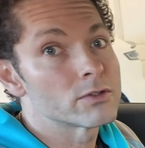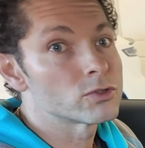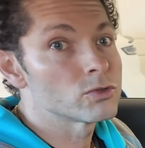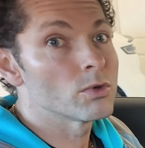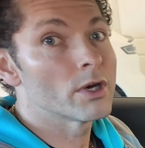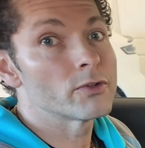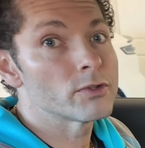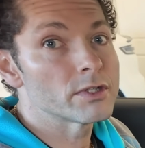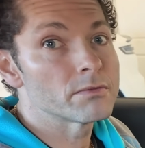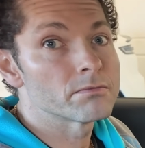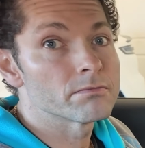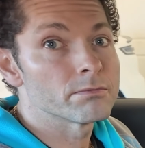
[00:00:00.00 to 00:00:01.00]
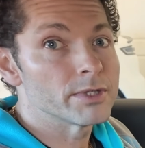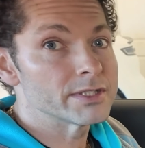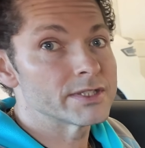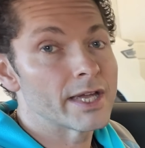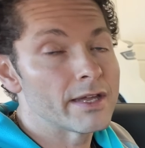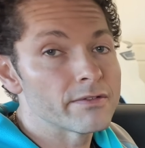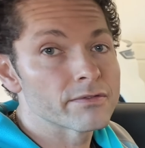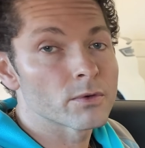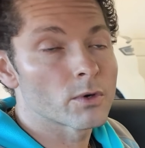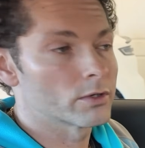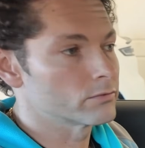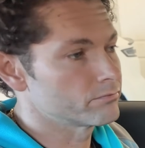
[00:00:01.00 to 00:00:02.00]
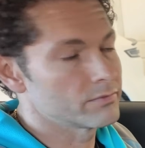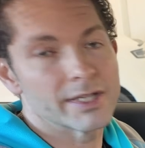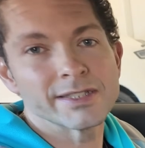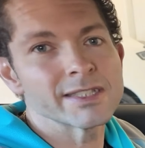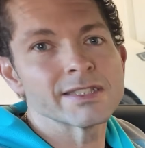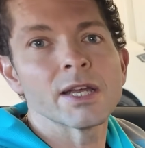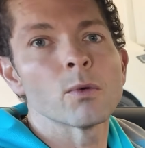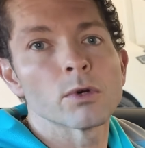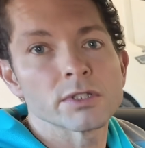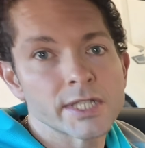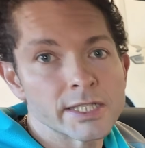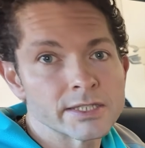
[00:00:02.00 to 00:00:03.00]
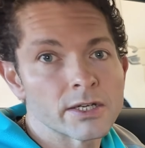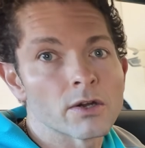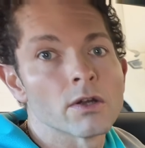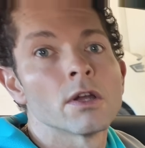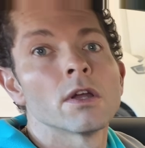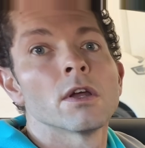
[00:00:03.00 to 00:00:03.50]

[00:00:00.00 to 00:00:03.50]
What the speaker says: $200, be safe, or let's just say worst case scenario,